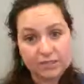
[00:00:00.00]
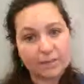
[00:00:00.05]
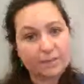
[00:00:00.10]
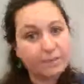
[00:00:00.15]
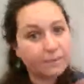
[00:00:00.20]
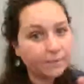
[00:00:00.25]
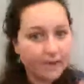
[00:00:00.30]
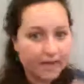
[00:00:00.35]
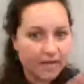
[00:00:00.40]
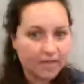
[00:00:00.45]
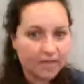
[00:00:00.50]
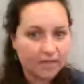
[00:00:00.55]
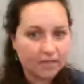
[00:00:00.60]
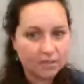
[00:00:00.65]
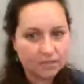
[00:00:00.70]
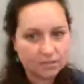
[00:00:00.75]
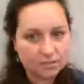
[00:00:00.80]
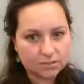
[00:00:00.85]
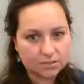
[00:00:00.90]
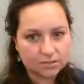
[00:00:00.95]

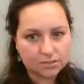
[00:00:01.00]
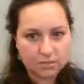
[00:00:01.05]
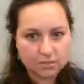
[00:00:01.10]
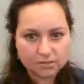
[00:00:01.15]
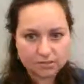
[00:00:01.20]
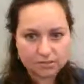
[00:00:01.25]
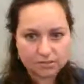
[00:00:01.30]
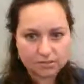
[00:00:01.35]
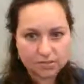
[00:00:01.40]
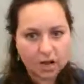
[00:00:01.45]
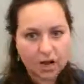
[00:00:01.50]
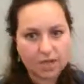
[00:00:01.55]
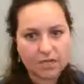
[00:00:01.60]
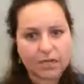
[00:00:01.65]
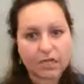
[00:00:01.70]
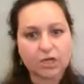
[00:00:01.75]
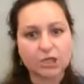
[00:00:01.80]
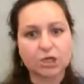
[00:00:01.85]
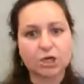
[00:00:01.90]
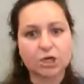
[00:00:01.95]
somebody starts
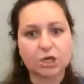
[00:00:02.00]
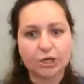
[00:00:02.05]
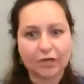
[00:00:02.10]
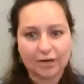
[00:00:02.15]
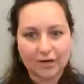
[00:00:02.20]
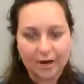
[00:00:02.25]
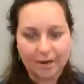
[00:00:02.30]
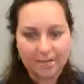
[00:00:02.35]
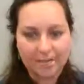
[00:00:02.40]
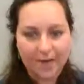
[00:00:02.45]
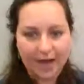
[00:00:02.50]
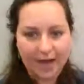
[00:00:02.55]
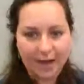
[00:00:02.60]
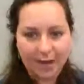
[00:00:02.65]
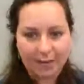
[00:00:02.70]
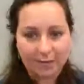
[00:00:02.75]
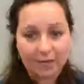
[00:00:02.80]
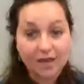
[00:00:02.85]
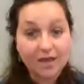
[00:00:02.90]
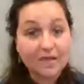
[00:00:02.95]
talking to her
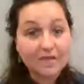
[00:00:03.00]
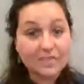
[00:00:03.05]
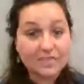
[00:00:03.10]
about